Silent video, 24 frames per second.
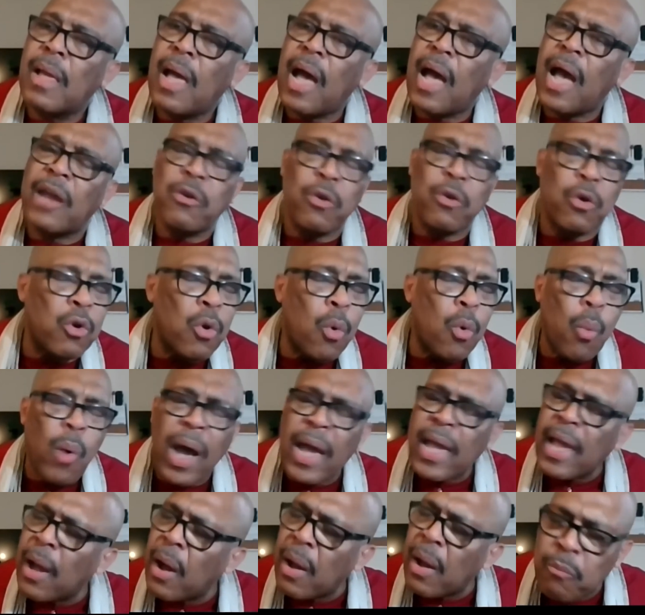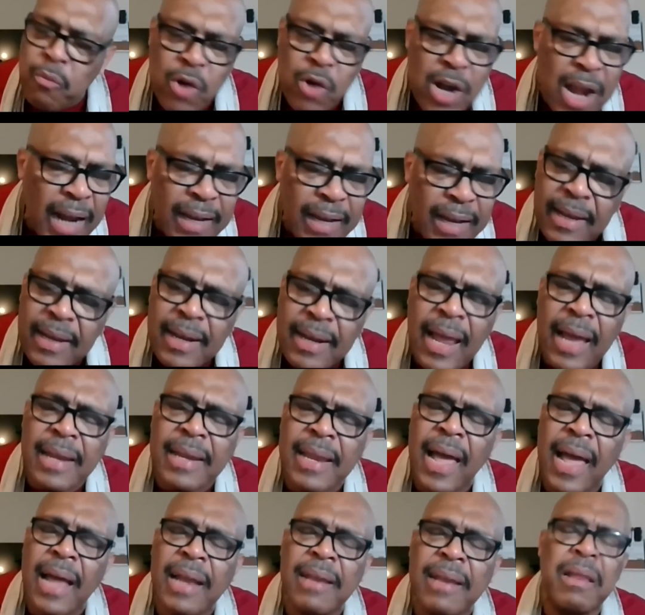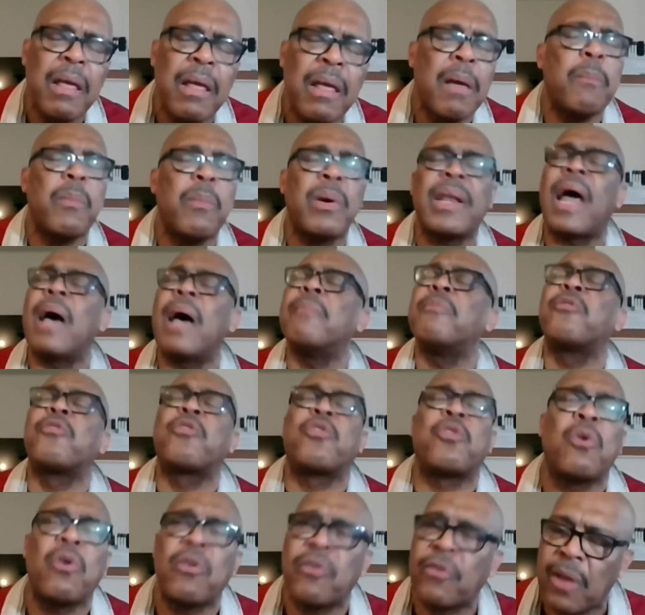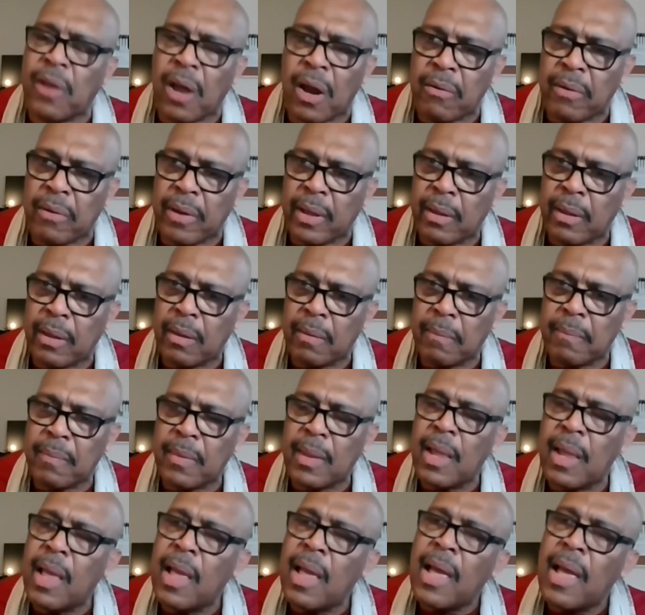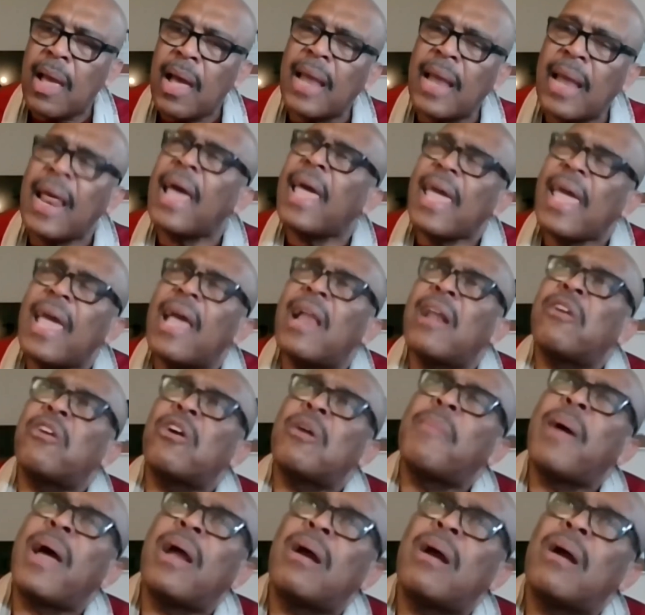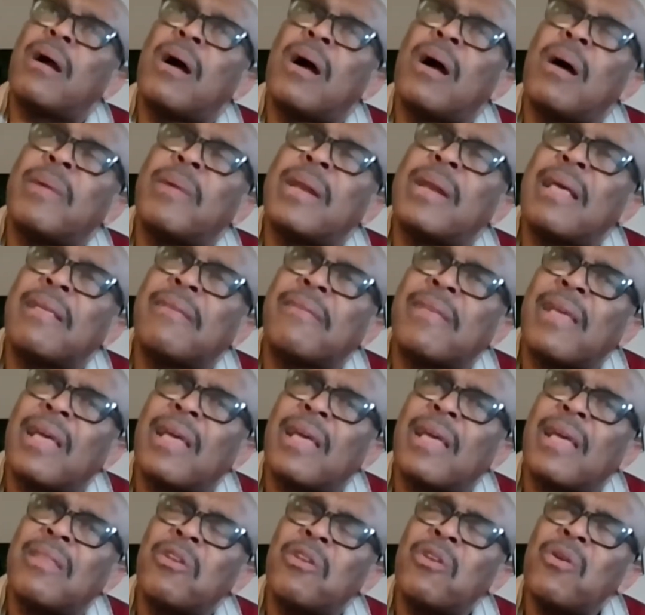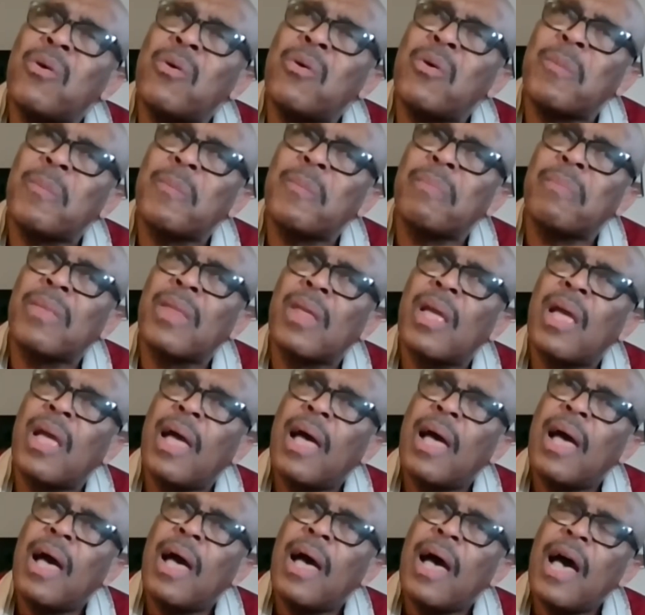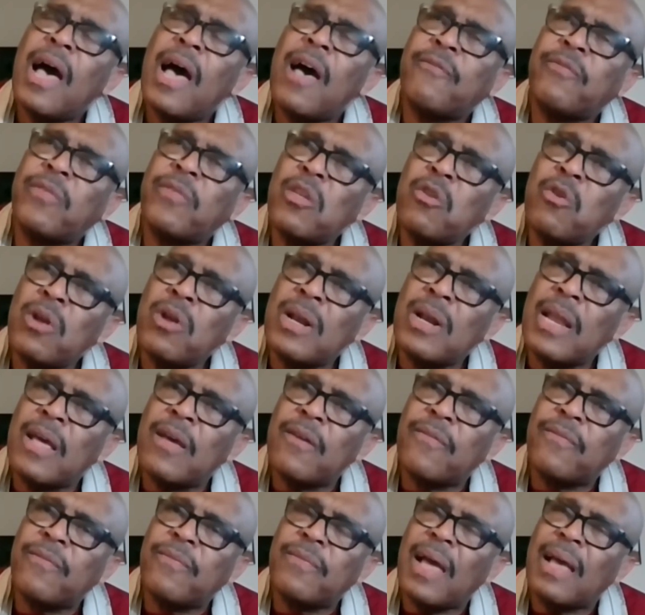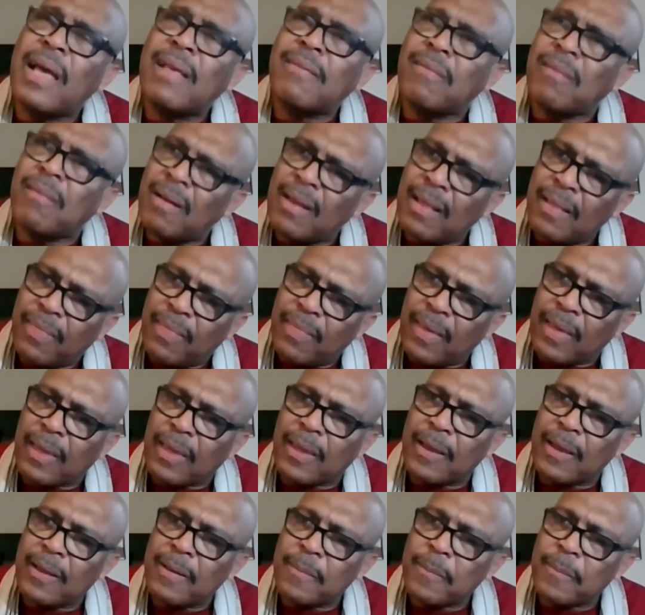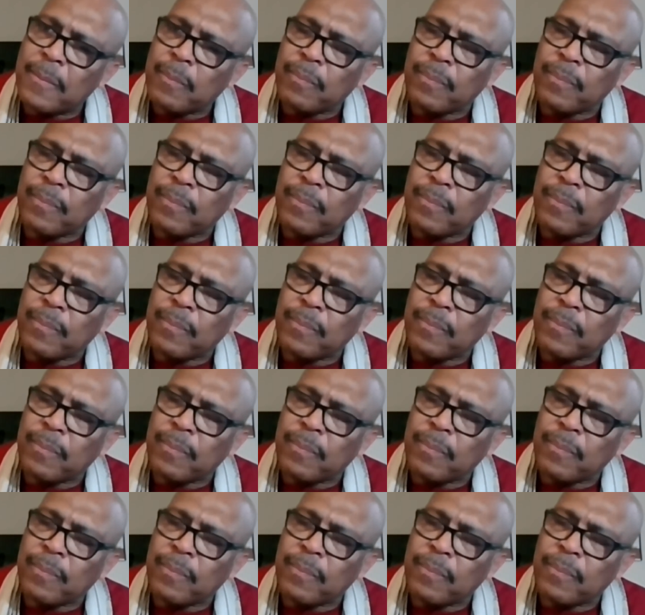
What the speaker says: I don't know why I reacted like that, but I'm so sorry. And I held her by her arm and I said, you know, after you left, I started thinking.